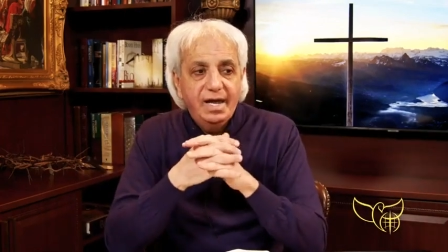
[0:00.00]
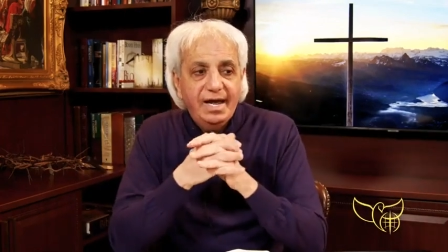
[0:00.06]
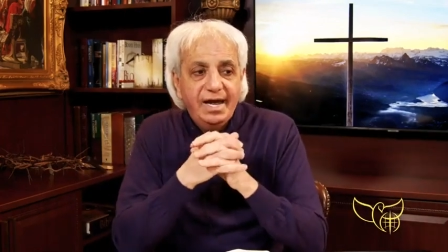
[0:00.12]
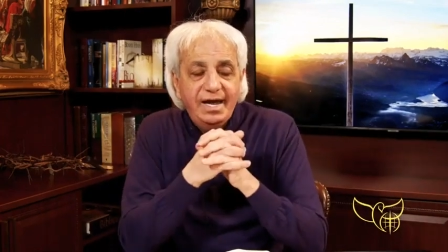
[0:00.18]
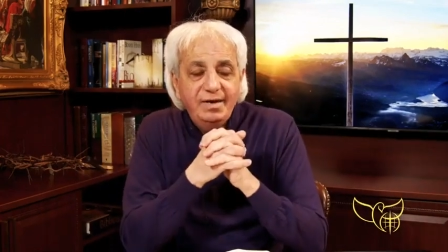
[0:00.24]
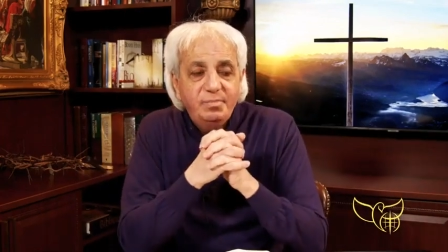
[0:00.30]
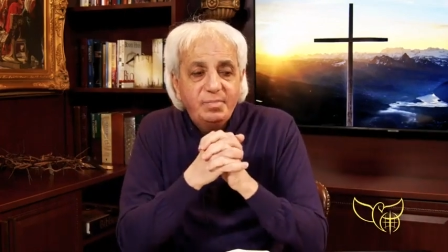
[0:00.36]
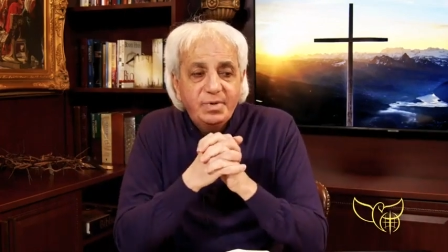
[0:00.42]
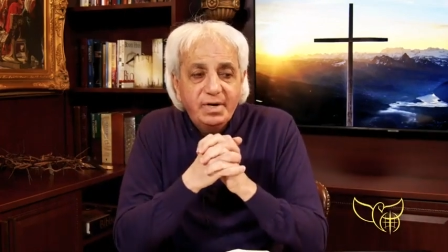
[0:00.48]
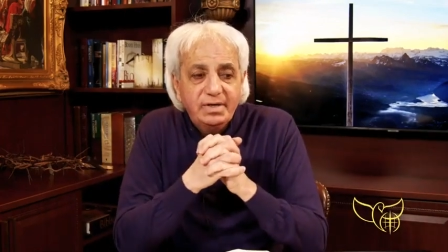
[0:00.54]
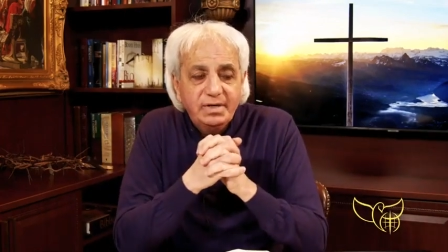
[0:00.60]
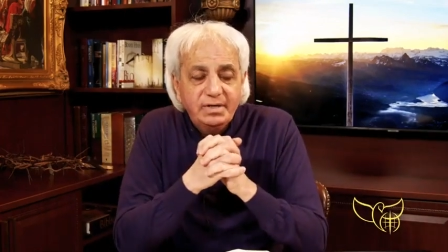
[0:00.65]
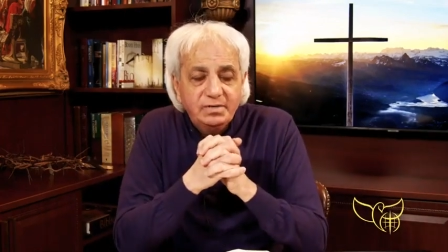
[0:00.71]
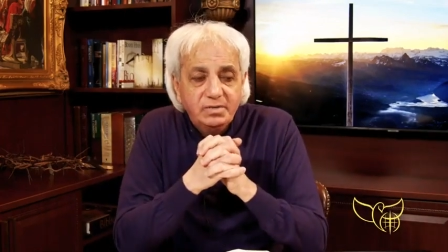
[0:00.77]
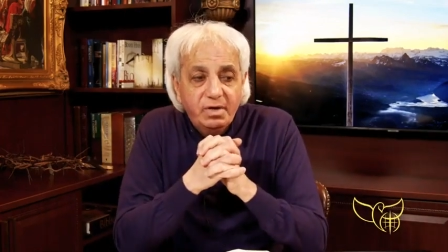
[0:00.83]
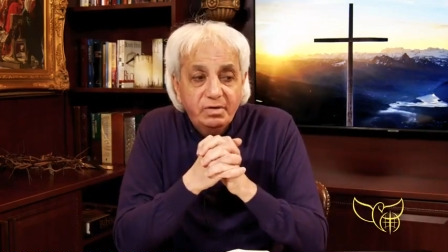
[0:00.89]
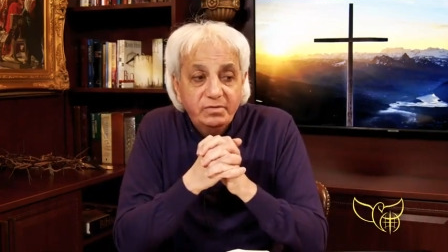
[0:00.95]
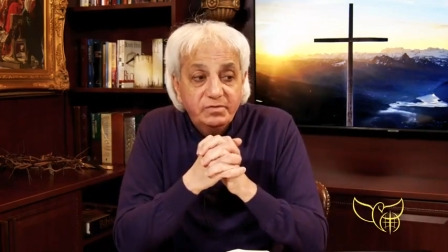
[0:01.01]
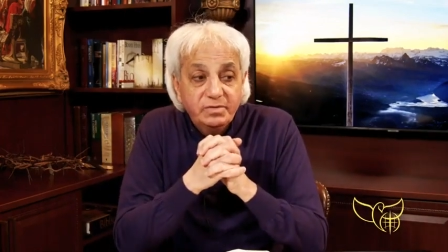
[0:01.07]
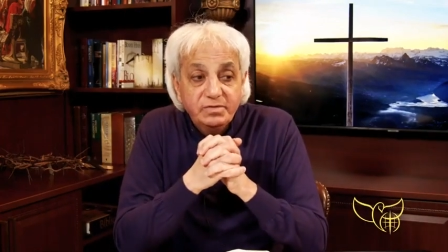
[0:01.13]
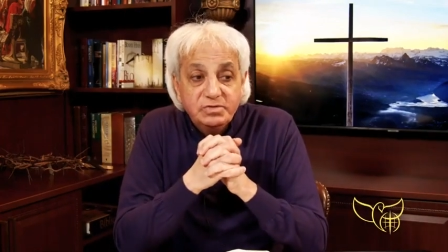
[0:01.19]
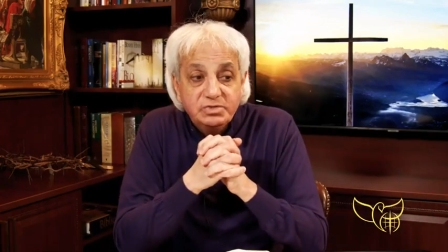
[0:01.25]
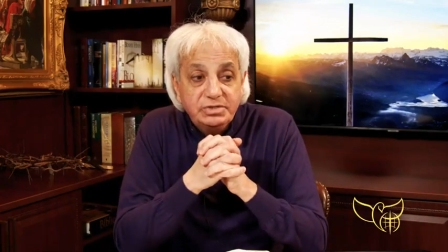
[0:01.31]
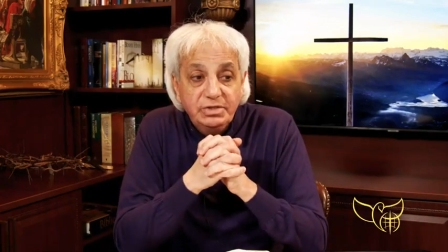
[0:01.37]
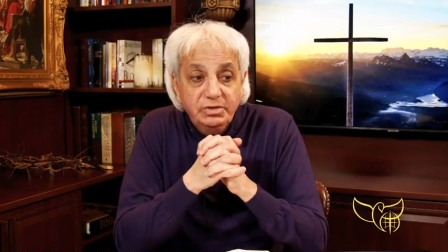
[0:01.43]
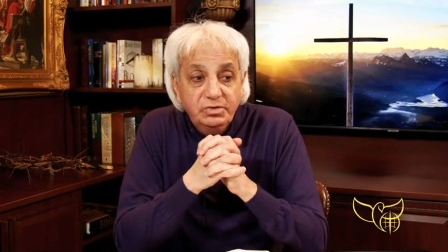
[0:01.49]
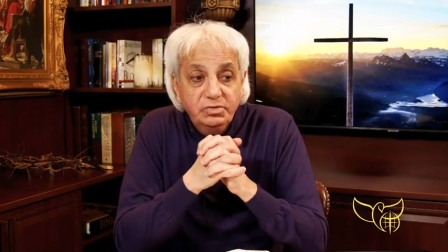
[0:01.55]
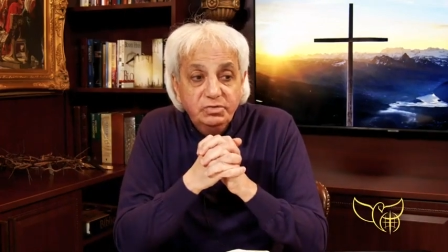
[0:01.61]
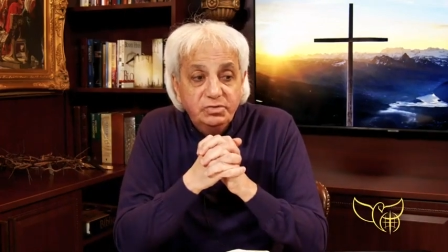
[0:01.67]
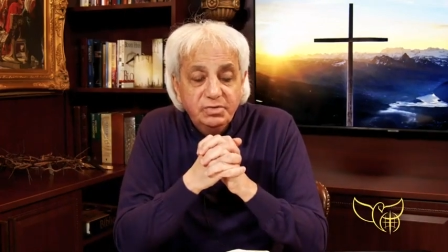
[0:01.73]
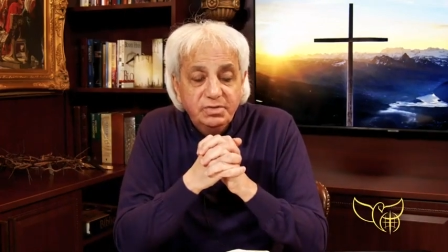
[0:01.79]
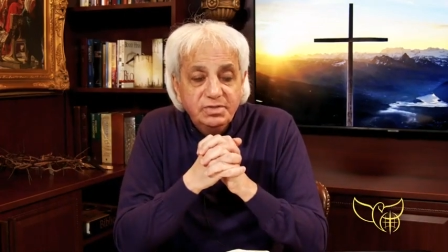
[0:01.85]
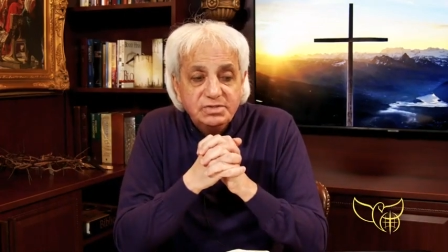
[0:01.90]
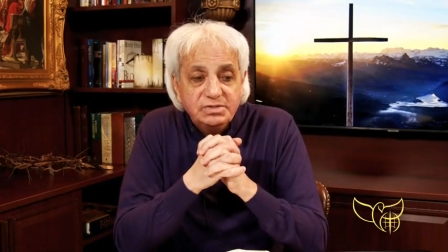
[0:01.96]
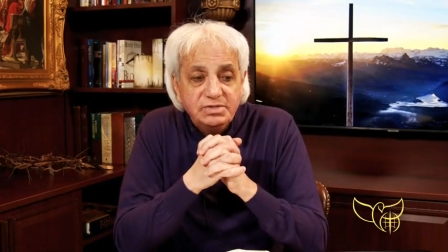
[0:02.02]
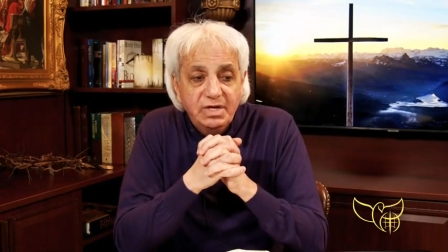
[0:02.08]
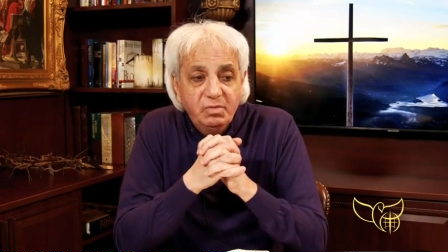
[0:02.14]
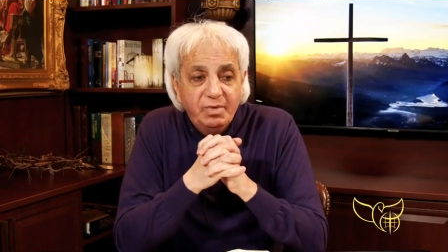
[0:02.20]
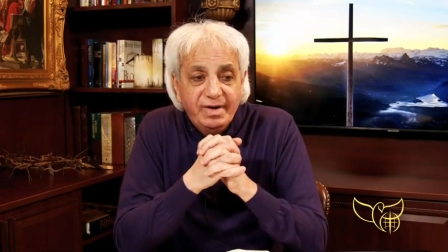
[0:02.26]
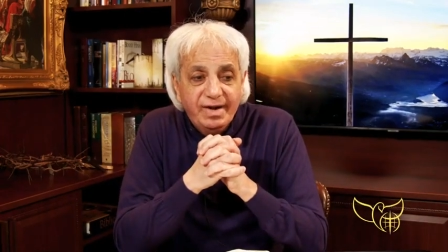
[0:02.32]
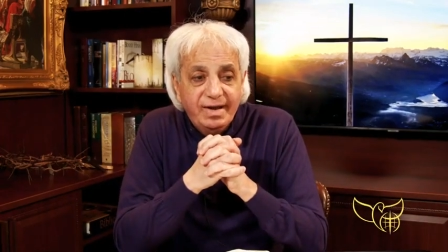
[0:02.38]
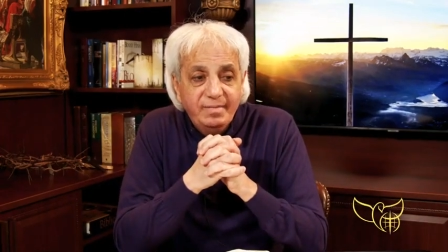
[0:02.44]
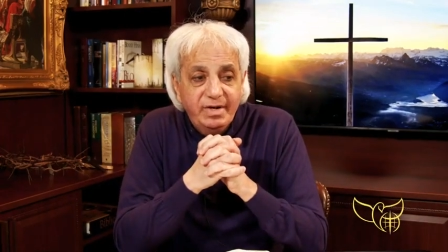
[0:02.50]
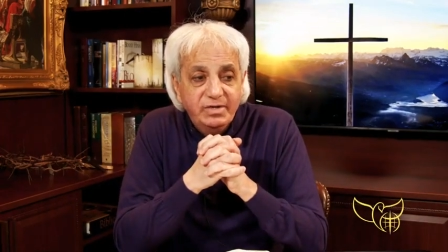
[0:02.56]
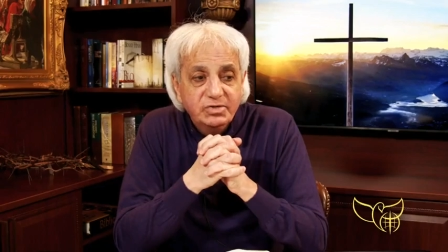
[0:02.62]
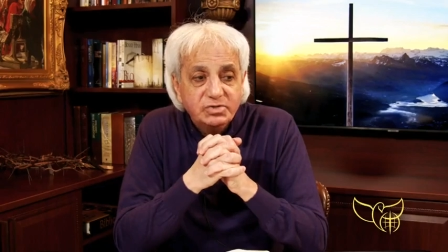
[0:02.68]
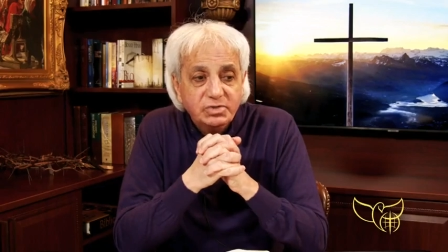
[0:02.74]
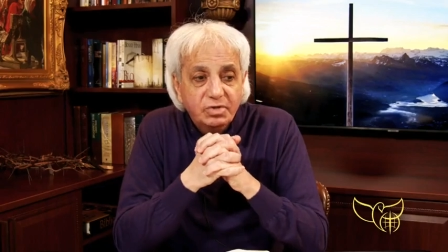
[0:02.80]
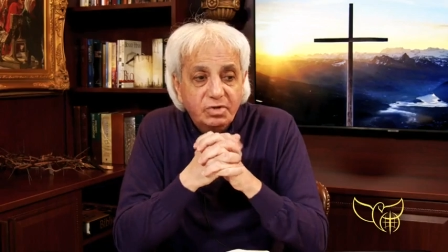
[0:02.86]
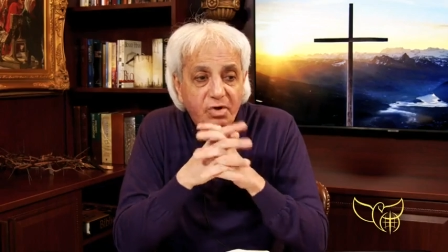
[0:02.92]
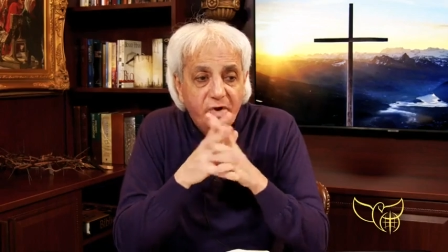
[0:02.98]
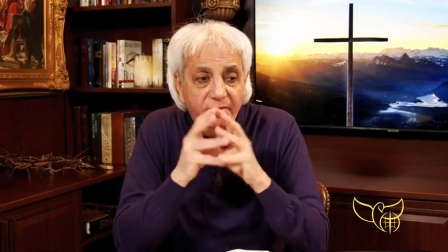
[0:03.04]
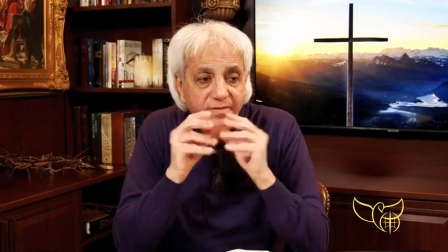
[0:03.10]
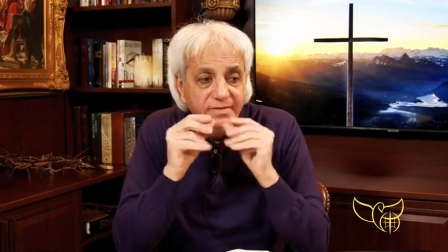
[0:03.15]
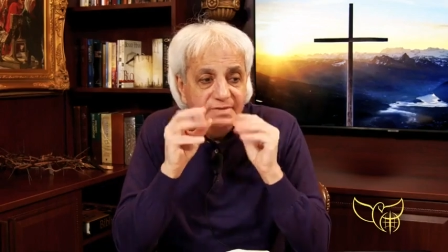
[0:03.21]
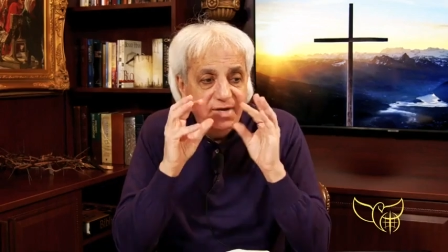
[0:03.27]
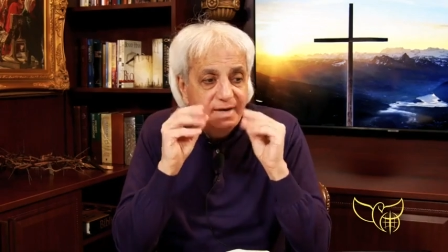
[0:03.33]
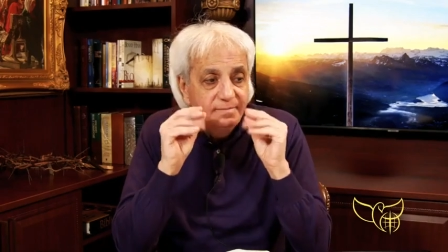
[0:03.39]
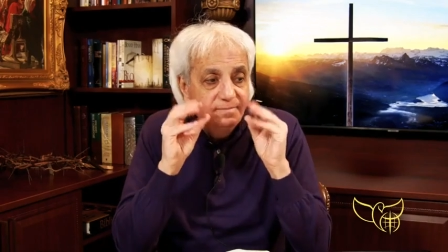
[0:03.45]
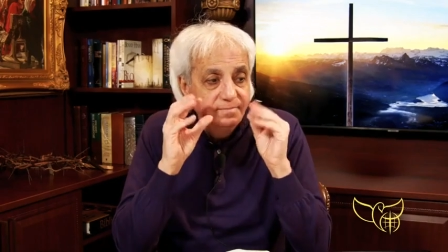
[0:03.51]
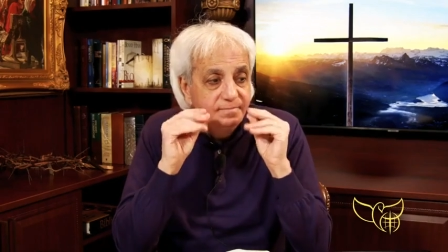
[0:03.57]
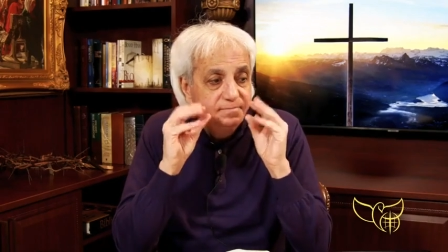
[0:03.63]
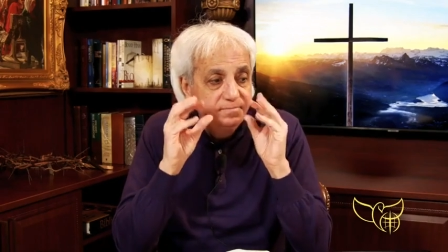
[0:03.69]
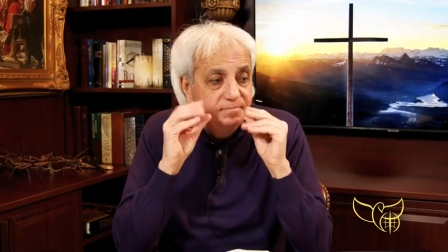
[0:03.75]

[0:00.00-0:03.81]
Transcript: I prayed in tongues and still do to this day when I minister all the time.